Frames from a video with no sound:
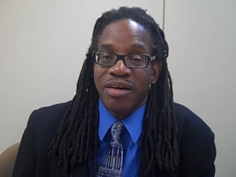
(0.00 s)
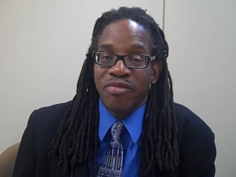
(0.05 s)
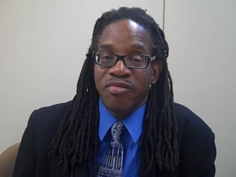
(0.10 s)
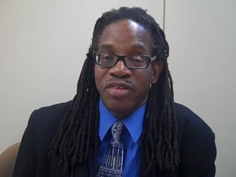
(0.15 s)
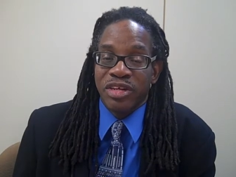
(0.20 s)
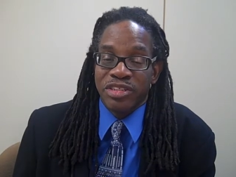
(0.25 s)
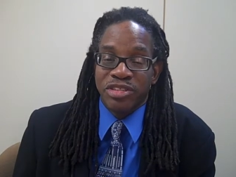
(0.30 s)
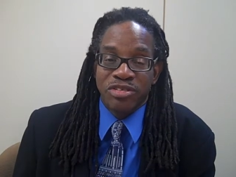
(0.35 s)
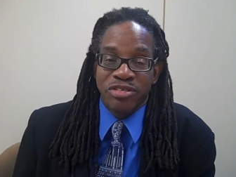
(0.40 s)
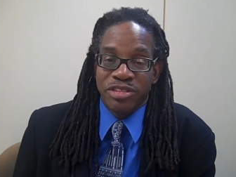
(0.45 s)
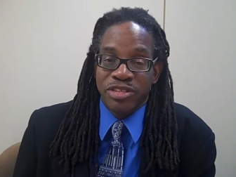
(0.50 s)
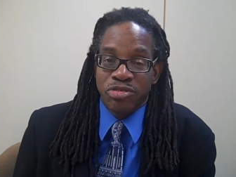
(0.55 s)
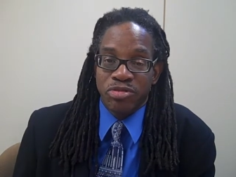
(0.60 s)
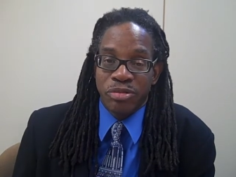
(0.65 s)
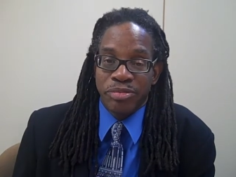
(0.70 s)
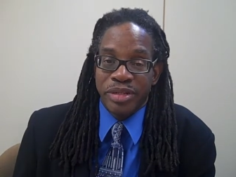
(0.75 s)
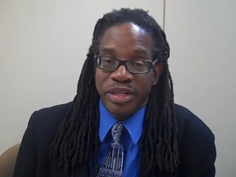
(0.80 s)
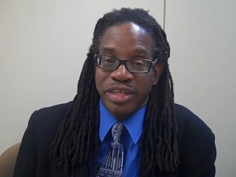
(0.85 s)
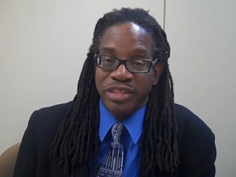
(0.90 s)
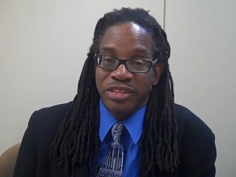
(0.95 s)
racial
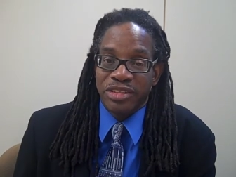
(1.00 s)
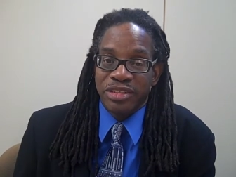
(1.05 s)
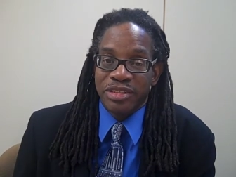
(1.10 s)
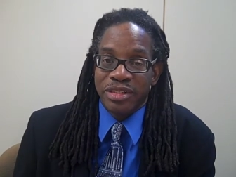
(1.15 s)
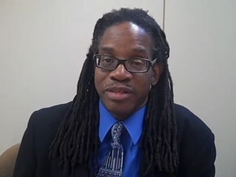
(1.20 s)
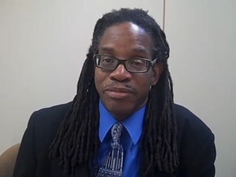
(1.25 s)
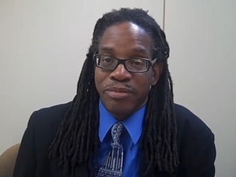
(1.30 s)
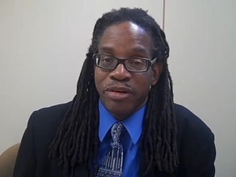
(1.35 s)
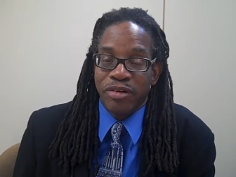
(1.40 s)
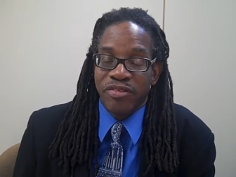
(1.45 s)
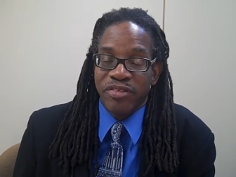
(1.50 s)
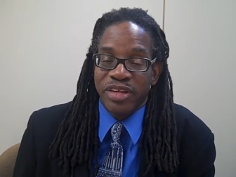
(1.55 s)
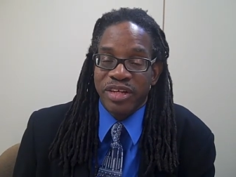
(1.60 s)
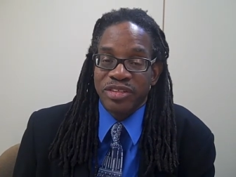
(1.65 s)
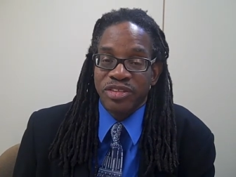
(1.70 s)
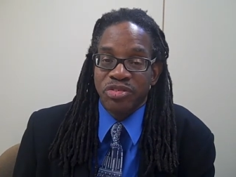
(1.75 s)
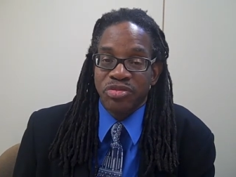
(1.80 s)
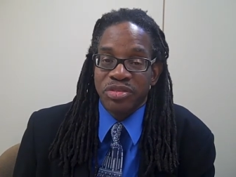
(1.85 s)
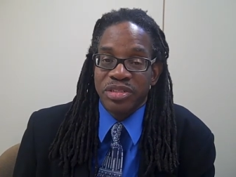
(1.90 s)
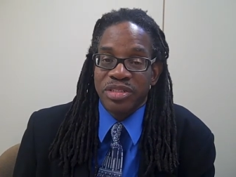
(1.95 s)
discrimination in both
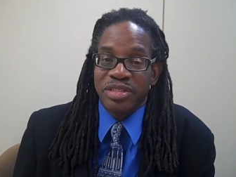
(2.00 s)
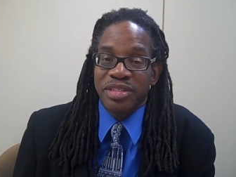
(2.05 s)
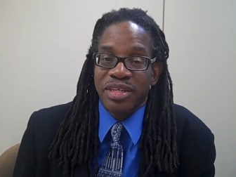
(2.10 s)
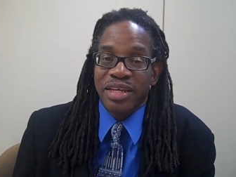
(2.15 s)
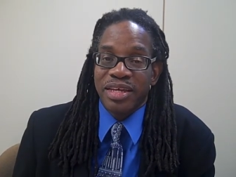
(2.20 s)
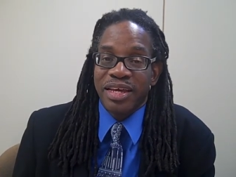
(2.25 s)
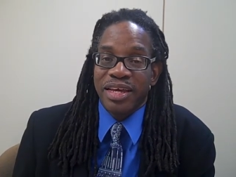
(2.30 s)
countries.